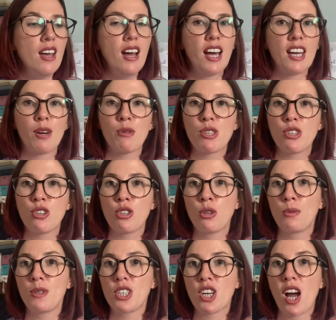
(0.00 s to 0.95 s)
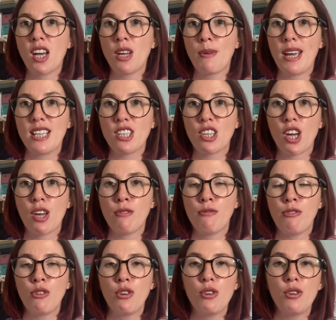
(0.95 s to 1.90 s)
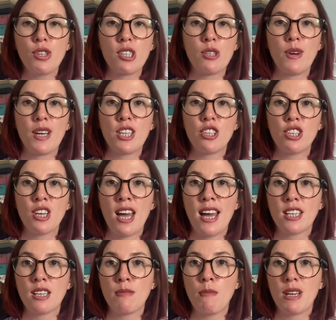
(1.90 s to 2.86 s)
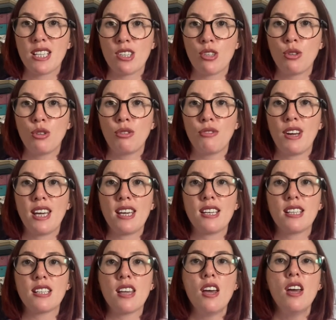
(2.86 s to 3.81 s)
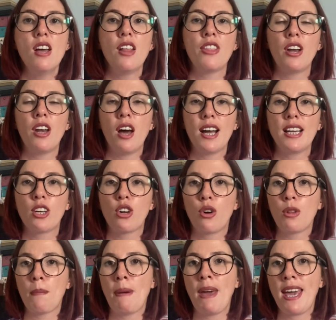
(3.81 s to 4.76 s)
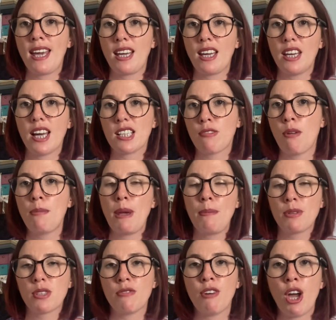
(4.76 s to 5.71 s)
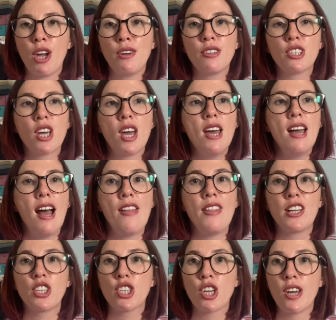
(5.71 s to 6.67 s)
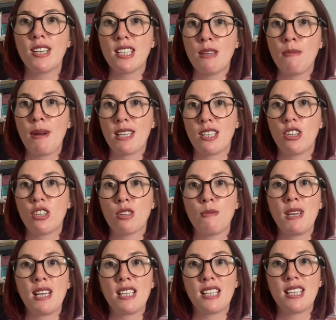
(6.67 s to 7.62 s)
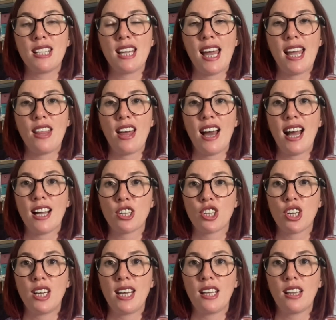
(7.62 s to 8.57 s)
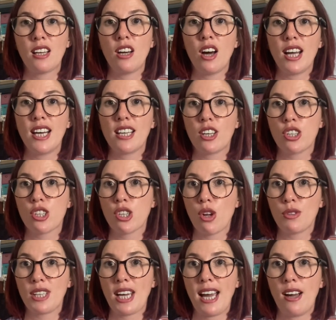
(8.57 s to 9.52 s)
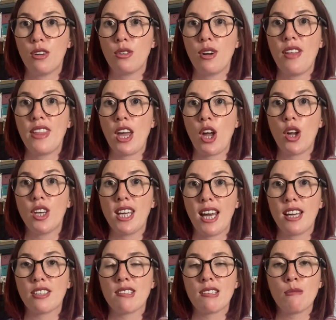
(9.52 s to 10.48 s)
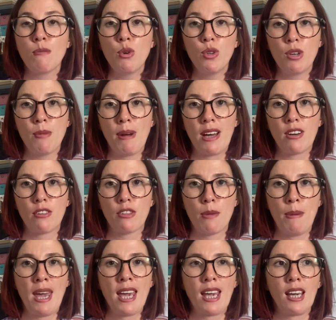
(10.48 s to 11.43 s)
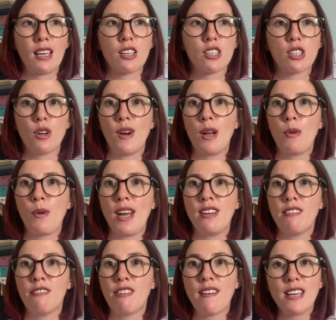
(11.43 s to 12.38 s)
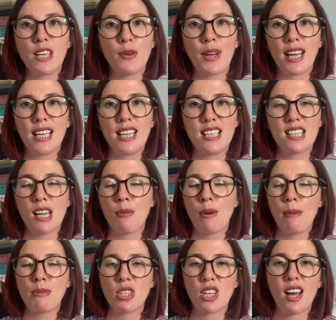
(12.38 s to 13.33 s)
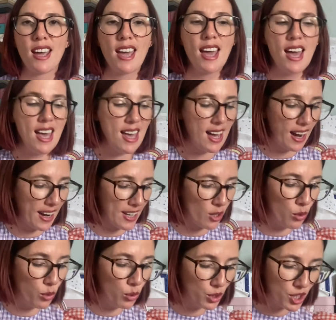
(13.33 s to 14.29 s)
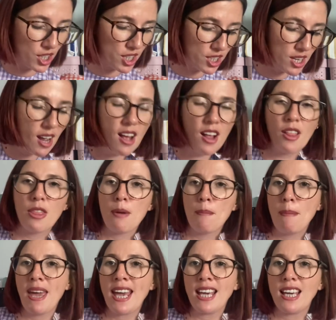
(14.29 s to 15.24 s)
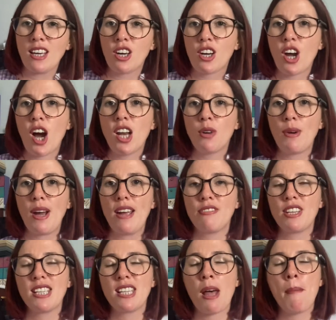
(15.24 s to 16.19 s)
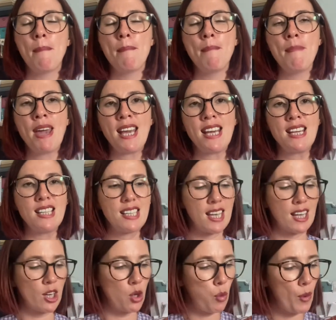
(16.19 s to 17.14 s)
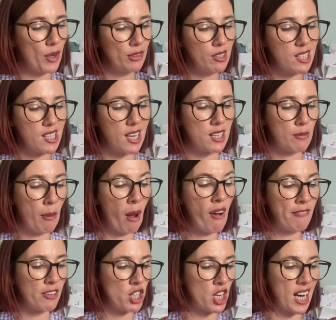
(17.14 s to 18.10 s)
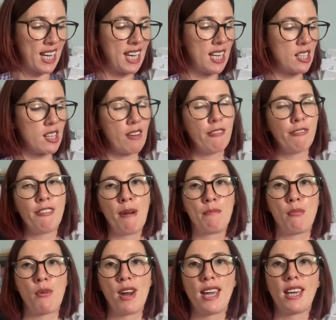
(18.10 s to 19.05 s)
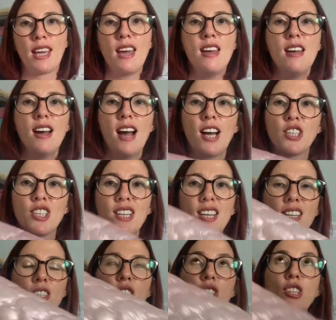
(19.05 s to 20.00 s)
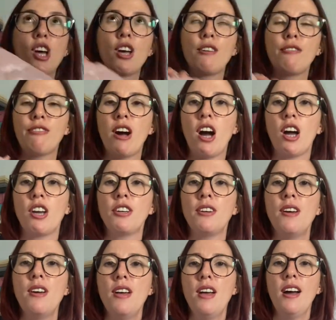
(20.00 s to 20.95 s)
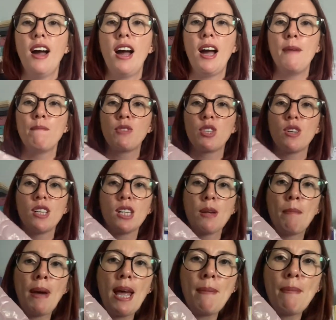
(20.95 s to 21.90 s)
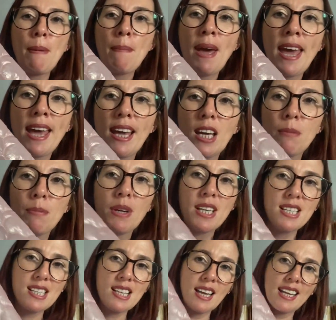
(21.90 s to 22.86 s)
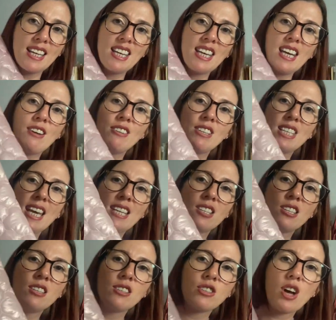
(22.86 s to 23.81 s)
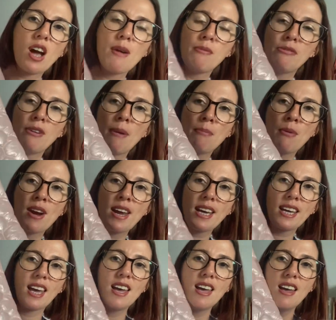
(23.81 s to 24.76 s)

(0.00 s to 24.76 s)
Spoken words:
And I wasn't sure which colourway to go for. So I shared in my stories the lilac or the pink and asked for people to vote. And then Josie messaged me to say that actually the lilac had sold out and they only had a small amount of the pink. So I went very quickly to their website and I ordered the pink colourway of this amazing quilted puffer jacket fabric. I just think it's so fun. So it's a baby pink, but it's like an iridescent type fabric.